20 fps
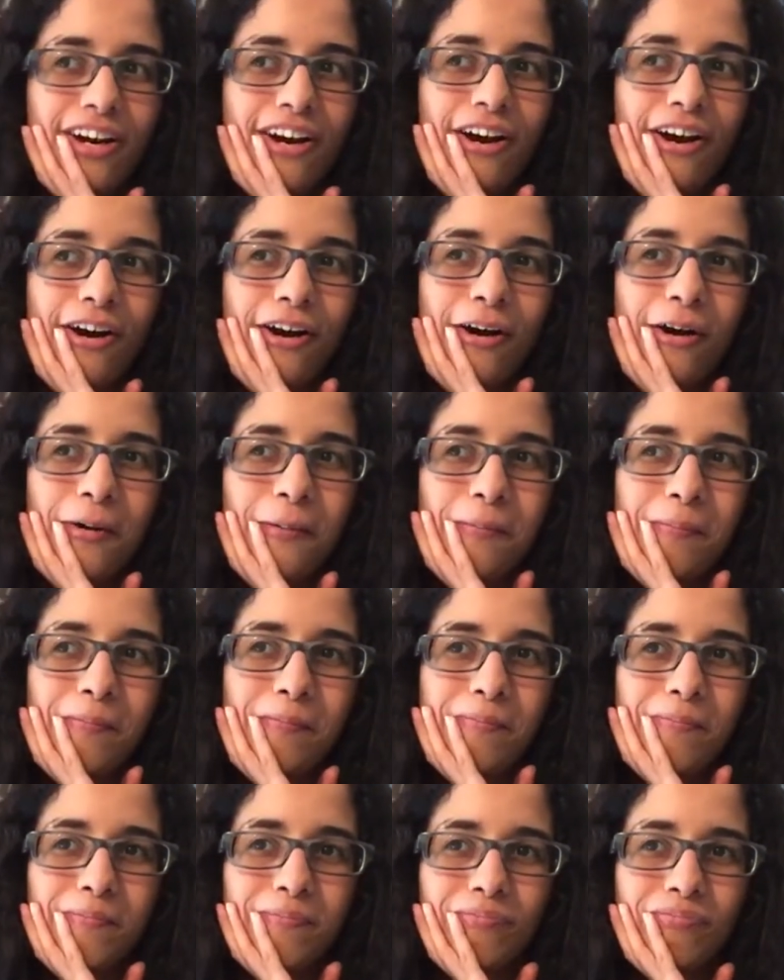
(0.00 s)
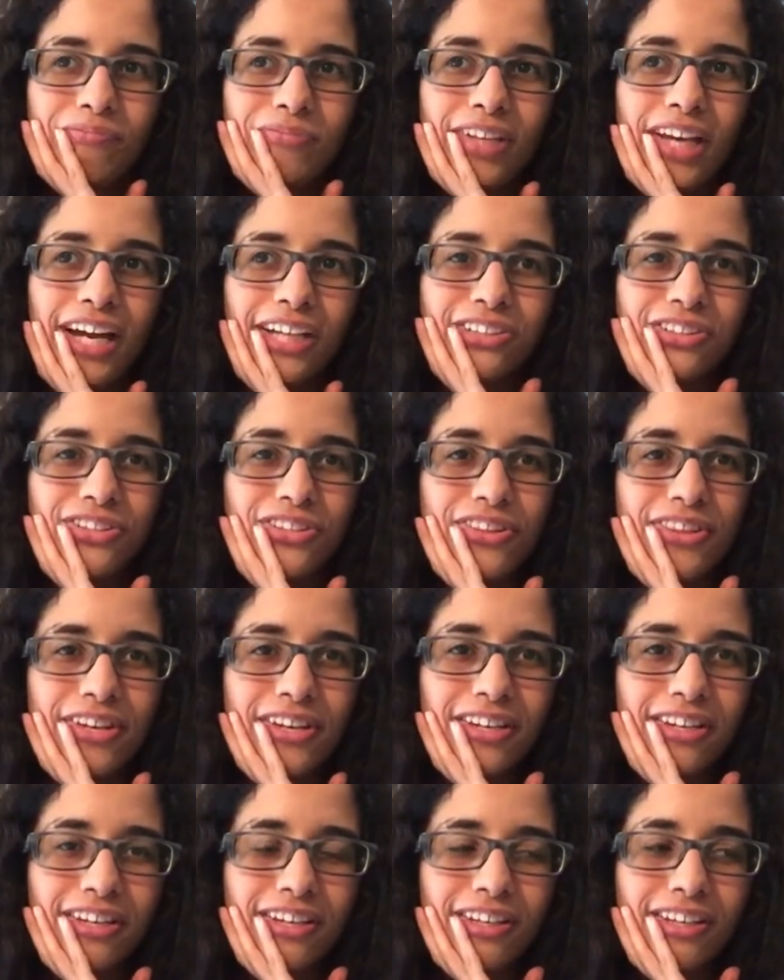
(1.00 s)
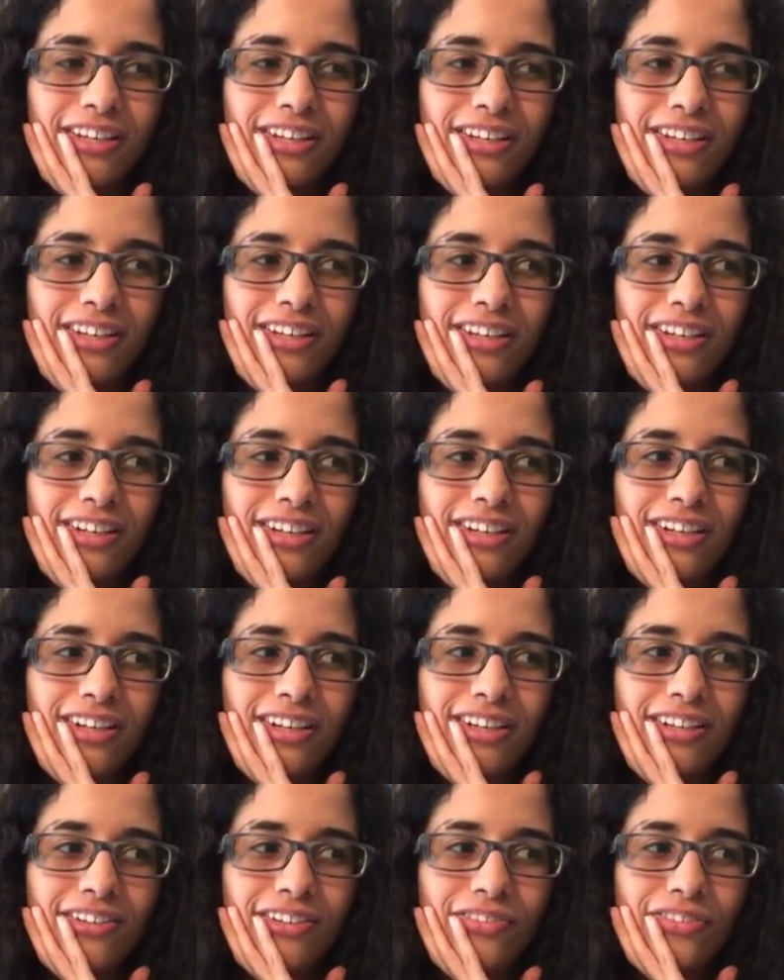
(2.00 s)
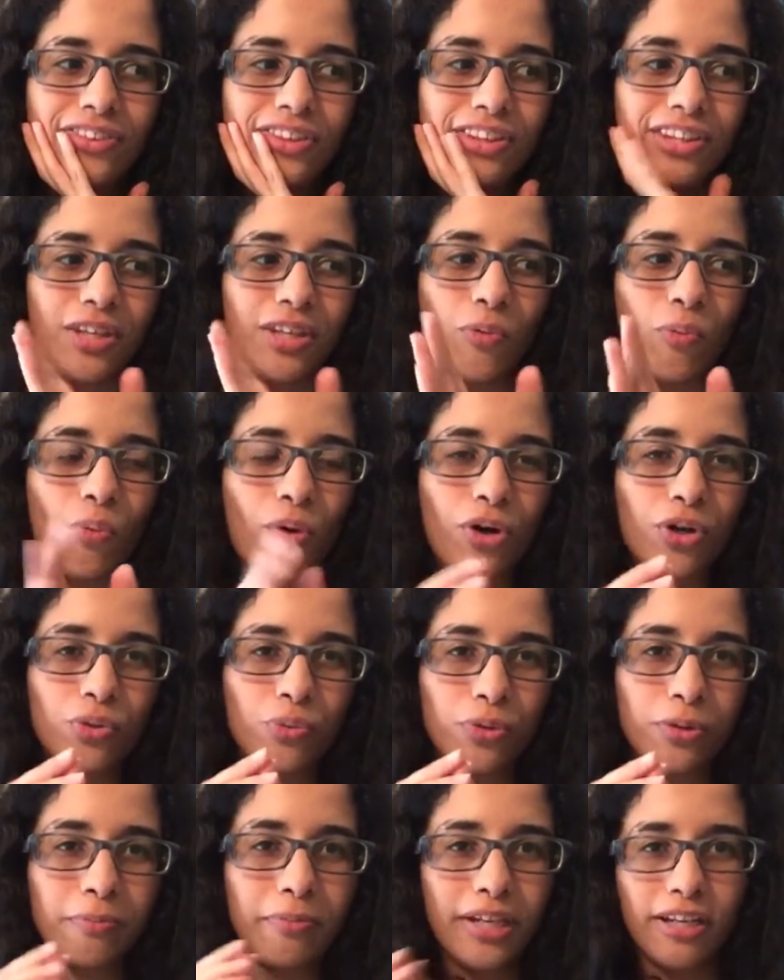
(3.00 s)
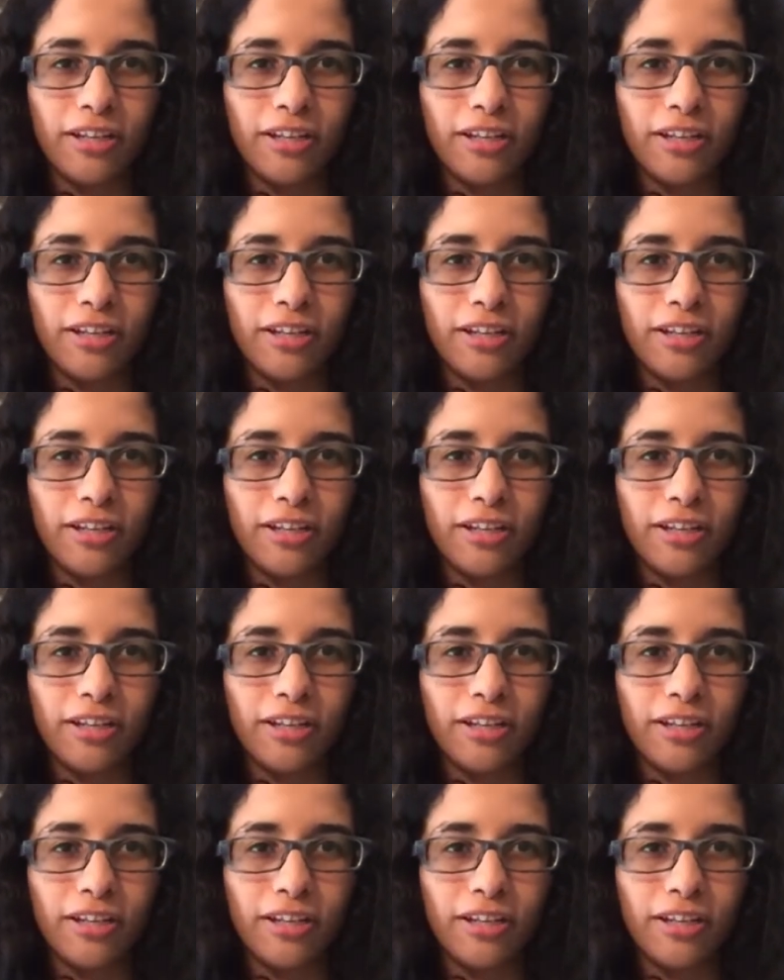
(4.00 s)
Um, I just think the world would be